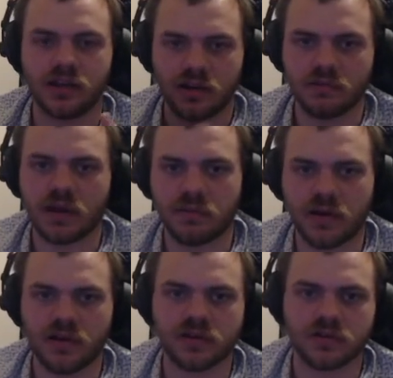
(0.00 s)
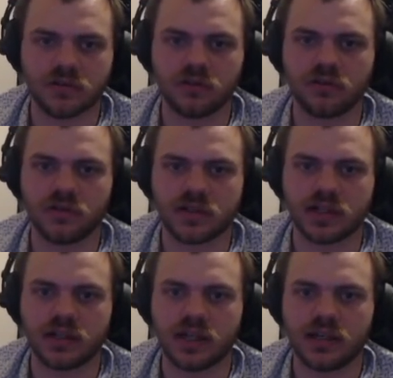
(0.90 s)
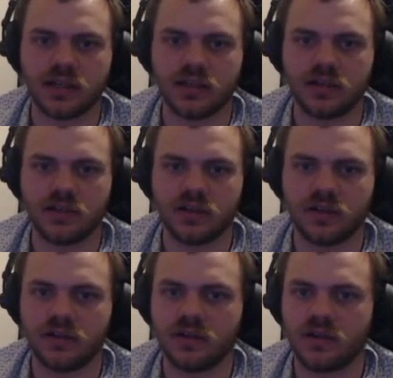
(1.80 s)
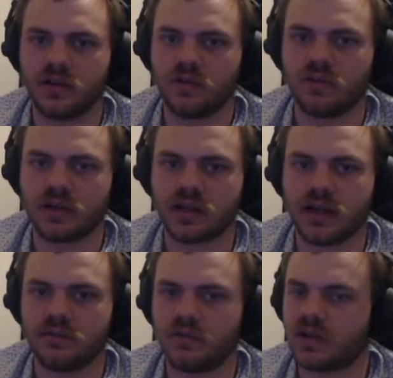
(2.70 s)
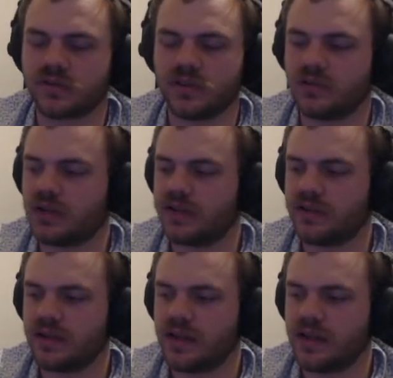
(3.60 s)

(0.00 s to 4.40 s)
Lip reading: my parents are cool with Sunday, what time works for you, whatever.